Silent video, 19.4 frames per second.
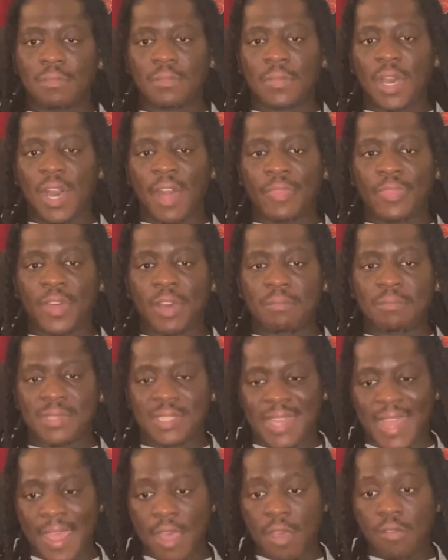a thumbs
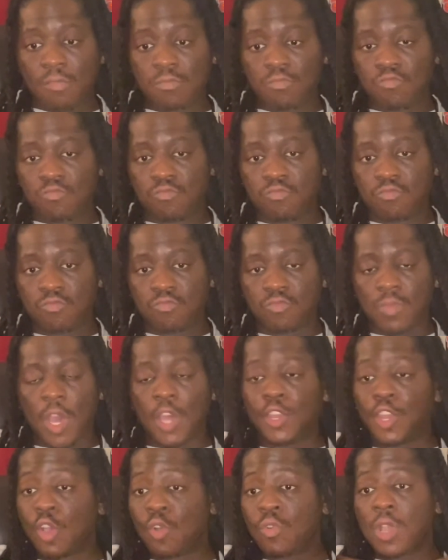down, a
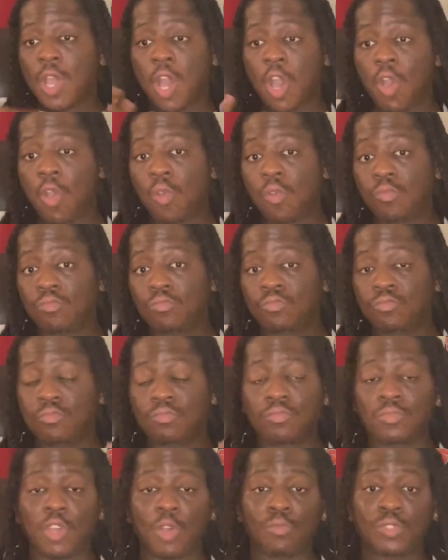no-go.
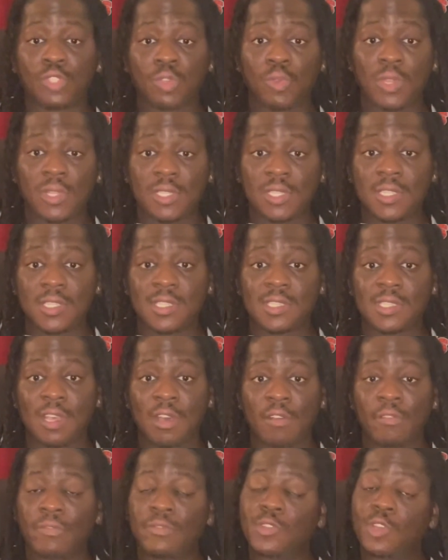Don't do it to
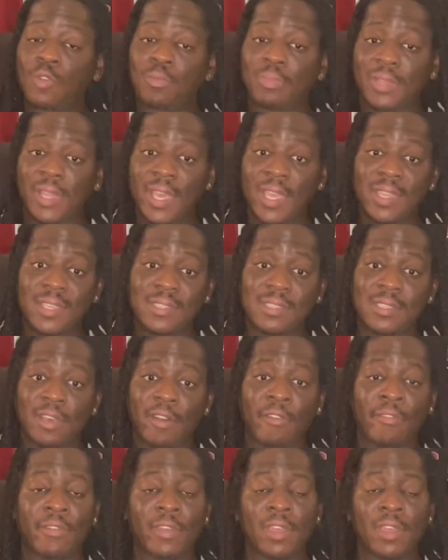yourself. Don't play yourself.